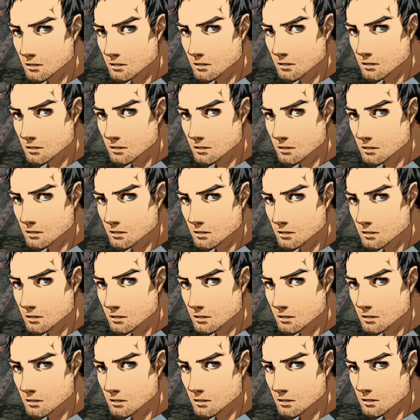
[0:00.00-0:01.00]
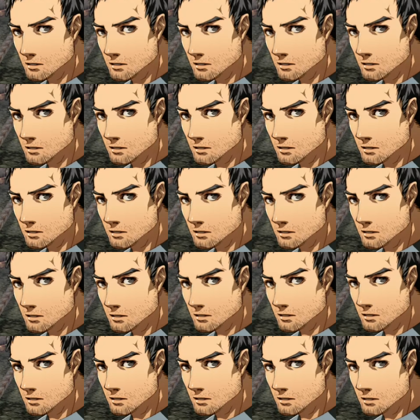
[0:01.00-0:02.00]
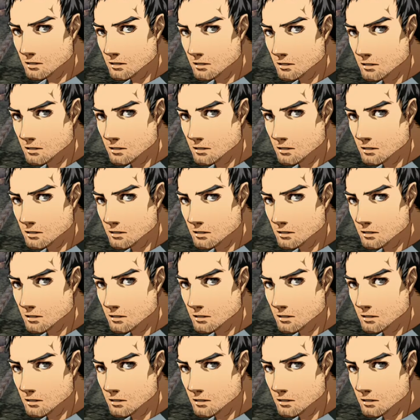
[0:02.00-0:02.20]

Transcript: Nobody speaks.